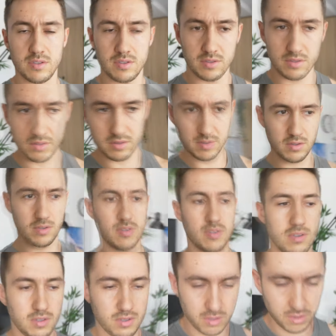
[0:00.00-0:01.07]
Why do I
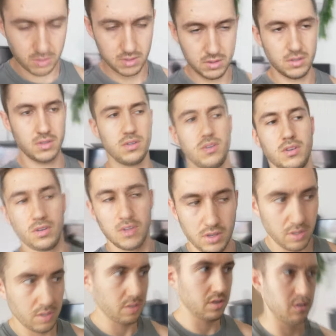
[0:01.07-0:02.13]
feel like something bad
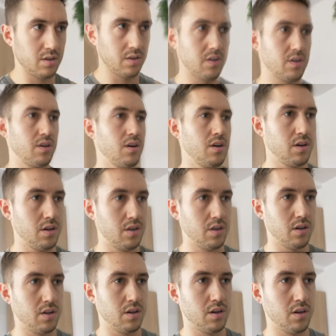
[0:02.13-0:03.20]
is happening to me?
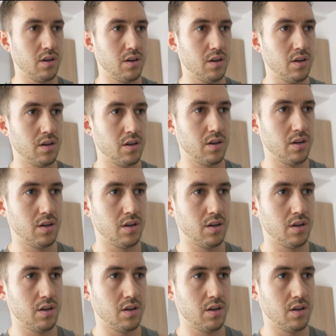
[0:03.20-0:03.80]
Oh my god.